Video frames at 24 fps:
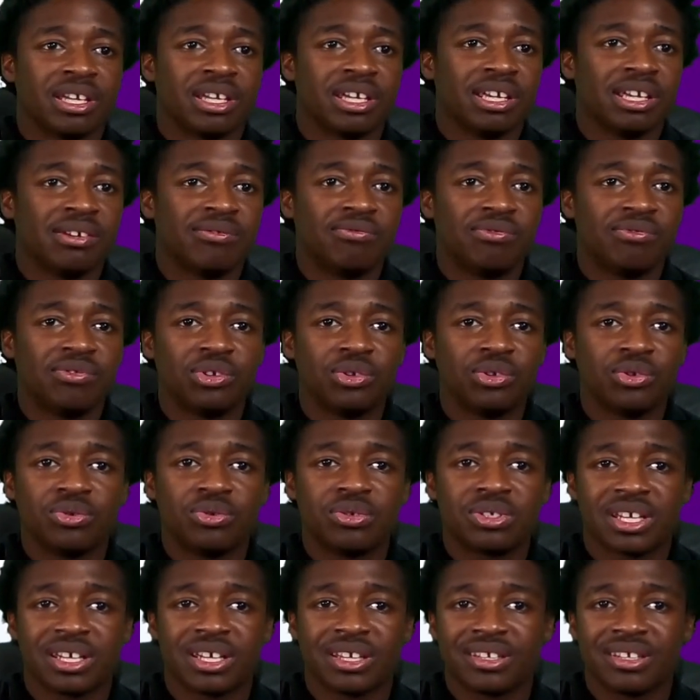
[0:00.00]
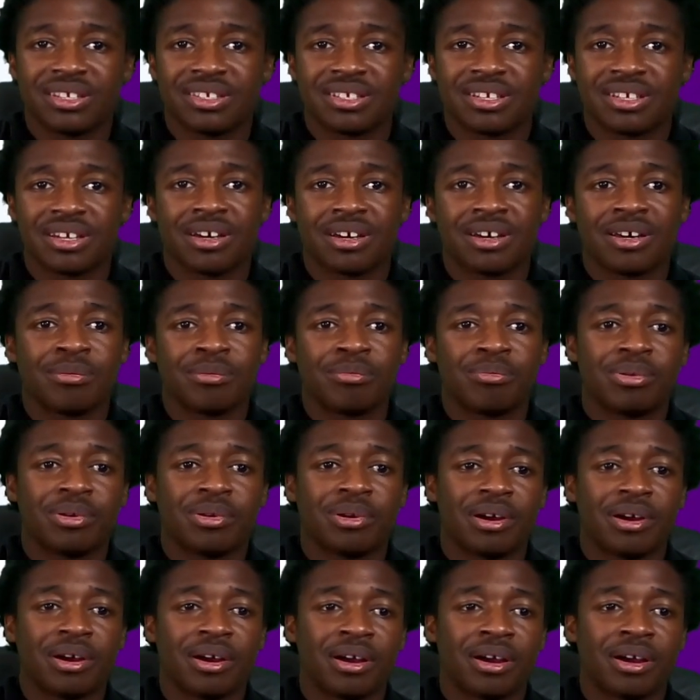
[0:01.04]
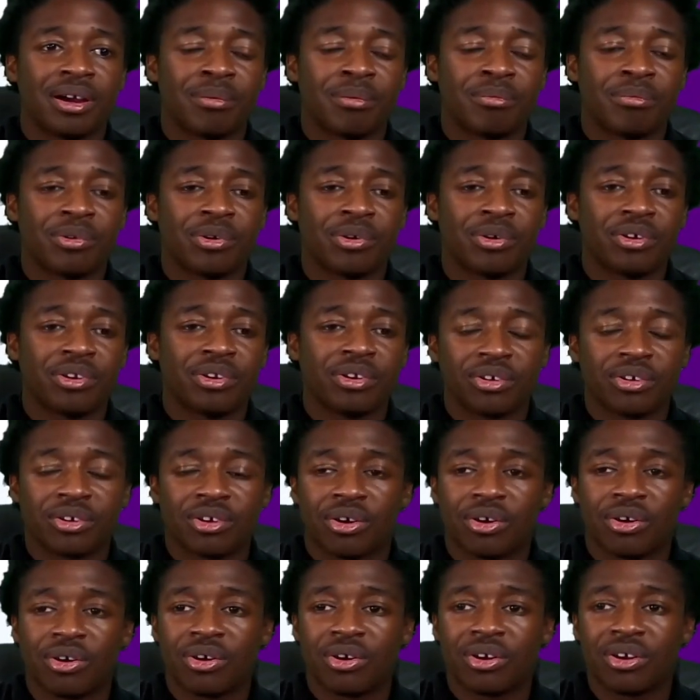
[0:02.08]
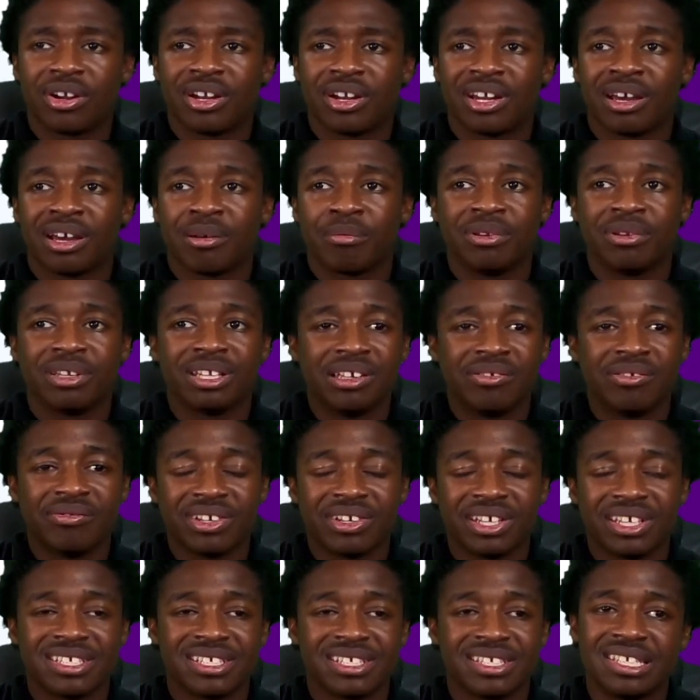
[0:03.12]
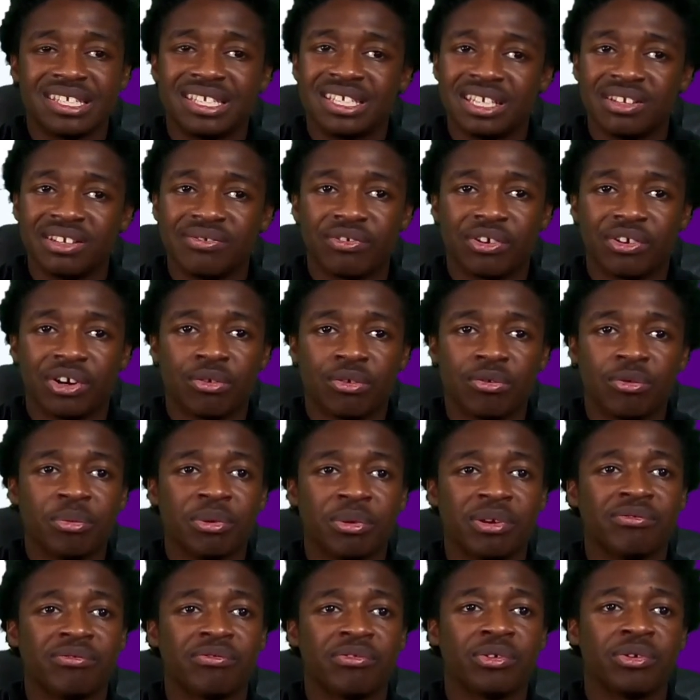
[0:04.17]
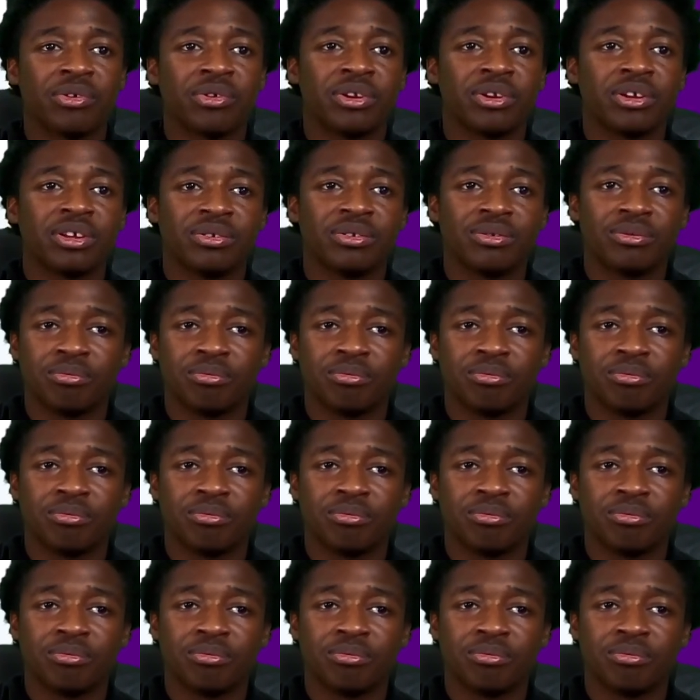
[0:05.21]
If you set this up, on your card, I believe it is the default with Midflorida,